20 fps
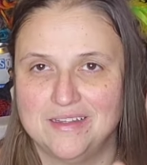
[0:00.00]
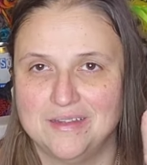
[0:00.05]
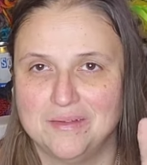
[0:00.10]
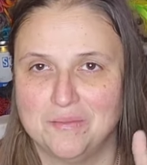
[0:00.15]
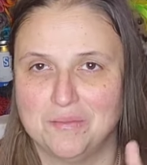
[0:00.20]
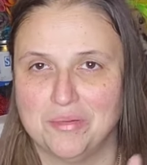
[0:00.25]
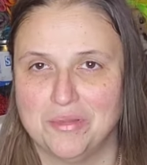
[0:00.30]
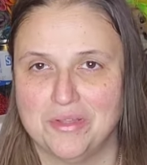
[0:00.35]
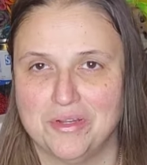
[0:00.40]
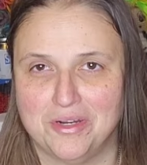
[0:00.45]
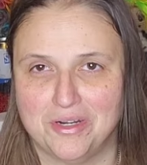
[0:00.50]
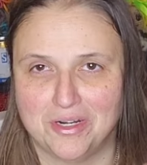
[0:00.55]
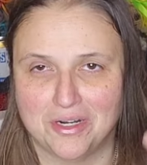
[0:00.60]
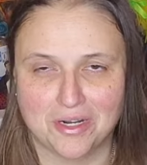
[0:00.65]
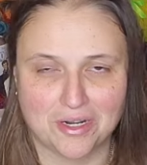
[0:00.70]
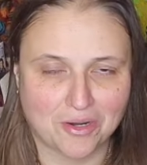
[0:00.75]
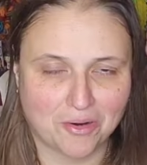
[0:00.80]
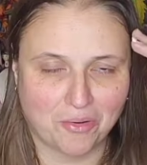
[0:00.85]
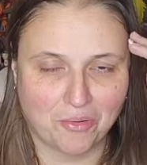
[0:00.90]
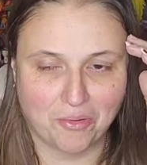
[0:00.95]

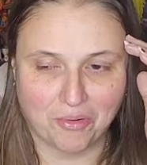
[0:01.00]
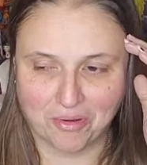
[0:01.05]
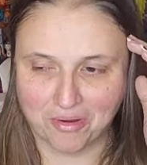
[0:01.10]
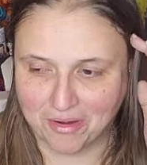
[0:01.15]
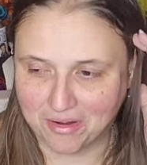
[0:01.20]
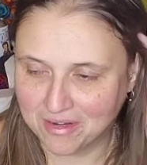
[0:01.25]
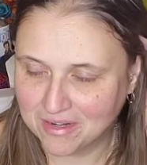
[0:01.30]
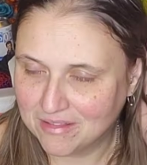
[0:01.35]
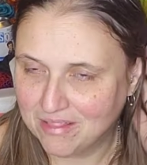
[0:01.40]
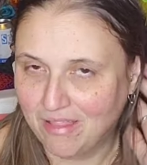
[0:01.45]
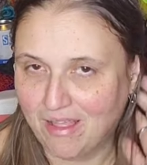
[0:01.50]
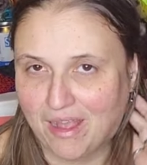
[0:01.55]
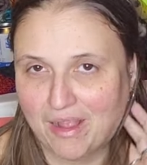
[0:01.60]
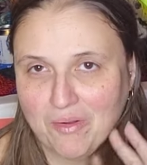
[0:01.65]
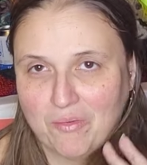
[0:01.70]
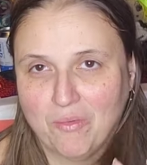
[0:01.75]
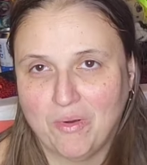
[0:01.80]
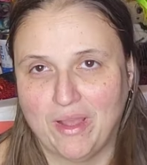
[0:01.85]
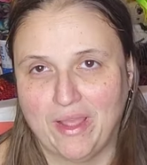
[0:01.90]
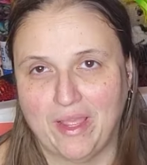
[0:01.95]
blur or clock
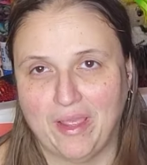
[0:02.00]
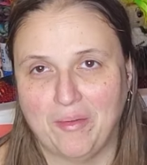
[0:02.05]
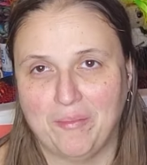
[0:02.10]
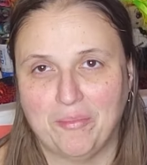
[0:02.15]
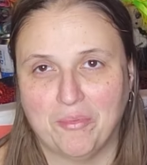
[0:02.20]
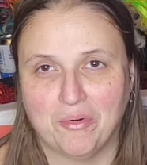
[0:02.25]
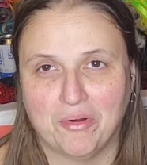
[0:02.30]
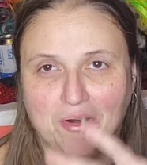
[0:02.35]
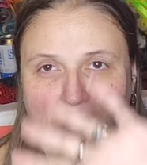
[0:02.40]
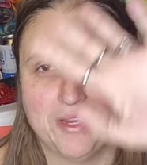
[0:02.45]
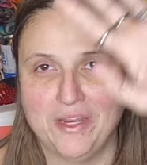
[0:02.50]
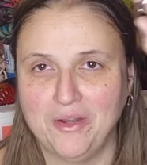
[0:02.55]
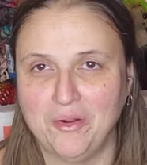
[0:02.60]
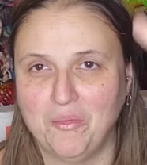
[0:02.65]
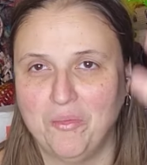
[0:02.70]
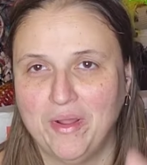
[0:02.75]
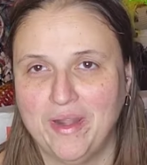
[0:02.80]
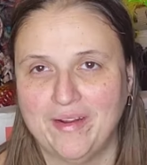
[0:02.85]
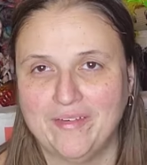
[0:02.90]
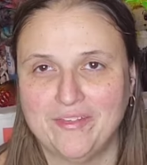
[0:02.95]
wipe or, you know,
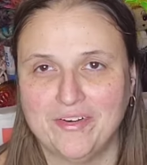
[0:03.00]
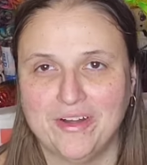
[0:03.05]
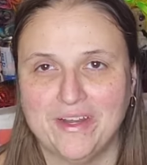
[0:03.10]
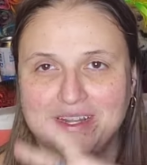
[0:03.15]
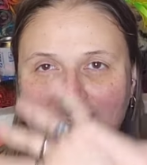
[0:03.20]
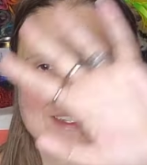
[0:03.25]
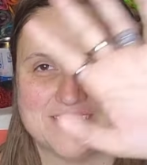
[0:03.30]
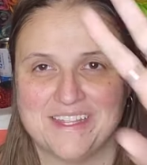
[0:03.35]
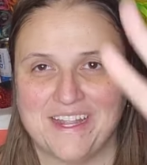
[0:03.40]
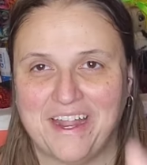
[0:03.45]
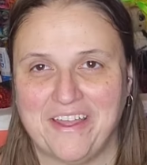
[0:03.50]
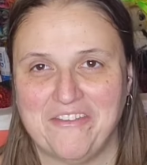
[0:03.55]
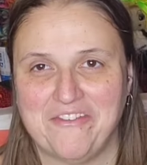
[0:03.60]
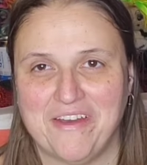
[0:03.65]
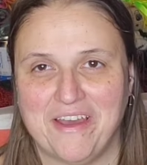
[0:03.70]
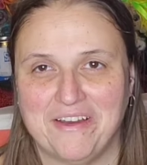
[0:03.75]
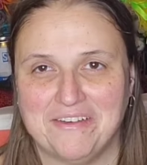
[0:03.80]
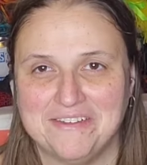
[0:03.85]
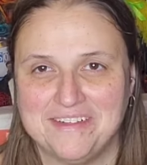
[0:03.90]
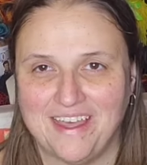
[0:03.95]
whatever it is that I
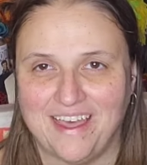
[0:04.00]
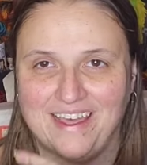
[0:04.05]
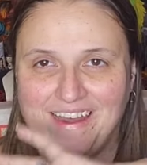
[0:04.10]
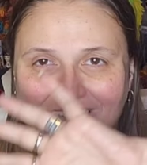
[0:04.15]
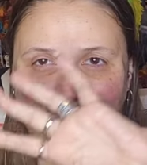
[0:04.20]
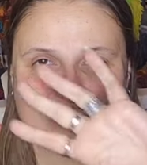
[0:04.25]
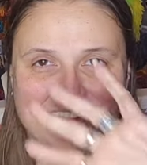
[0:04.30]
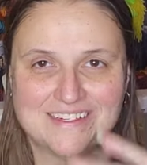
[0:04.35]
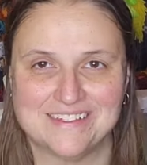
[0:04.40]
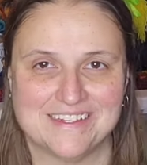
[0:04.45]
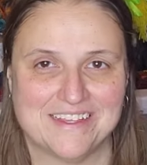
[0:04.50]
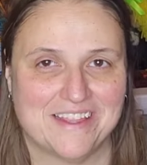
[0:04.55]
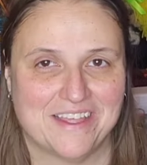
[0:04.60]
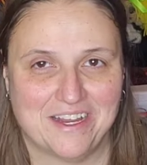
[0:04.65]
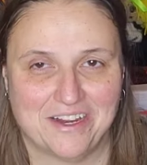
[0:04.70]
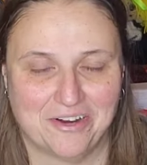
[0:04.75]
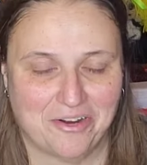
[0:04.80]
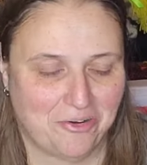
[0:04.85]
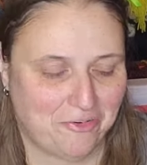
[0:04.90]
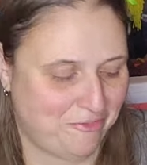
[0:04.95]
found to edit into
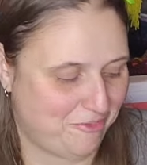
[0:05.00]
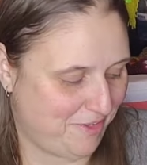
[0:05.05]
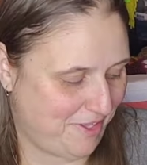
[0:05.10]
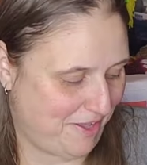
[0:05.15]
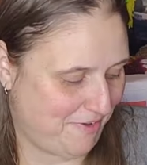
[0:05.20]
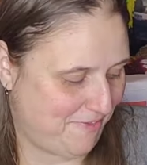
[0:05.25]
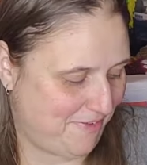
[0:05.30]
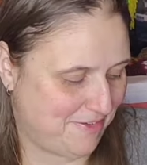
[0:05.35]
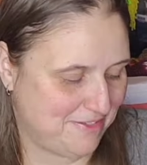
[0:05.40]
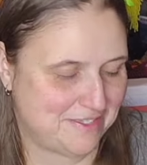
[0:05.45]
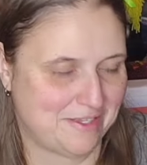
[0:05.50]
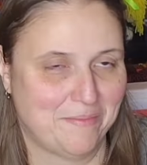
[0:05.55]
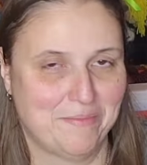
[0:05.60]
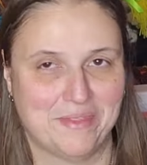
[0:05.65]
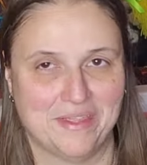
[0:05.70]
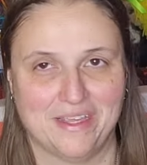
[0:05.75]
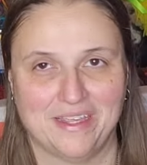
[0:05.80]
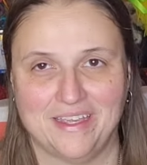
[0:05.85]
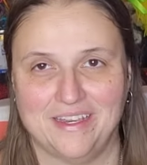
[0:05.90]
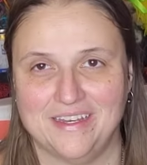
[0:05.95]
there. Hopefully I found
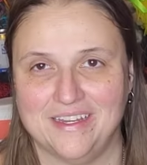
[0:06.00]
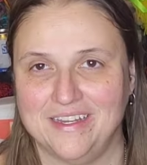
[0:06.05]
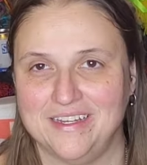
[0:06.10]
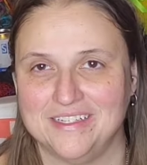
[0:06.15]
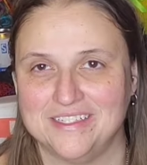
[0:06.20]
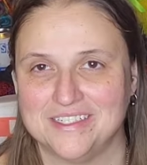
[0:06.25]
something and didn't